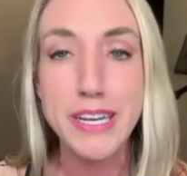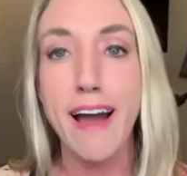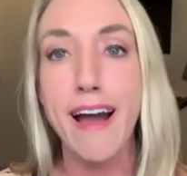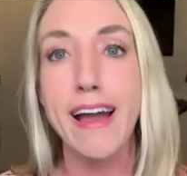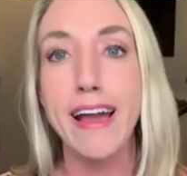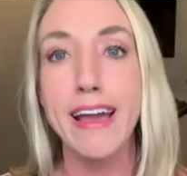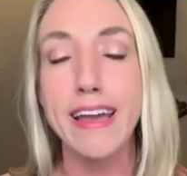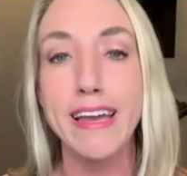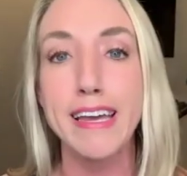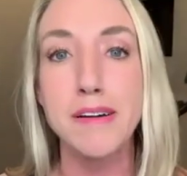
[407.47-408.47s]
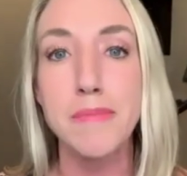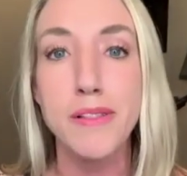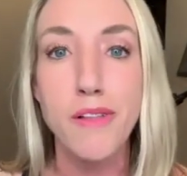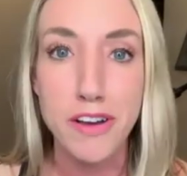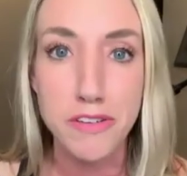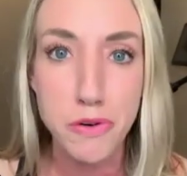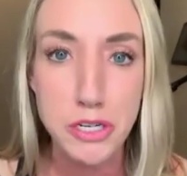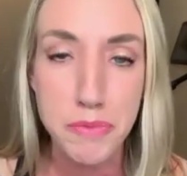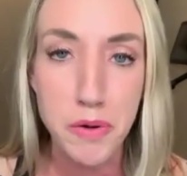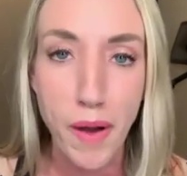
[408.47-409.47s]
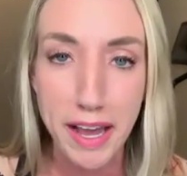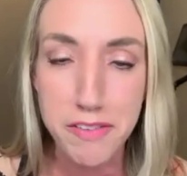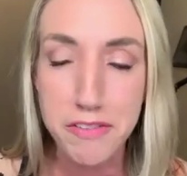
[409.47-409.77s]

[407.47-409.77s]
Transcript: I am a law enforcement wife.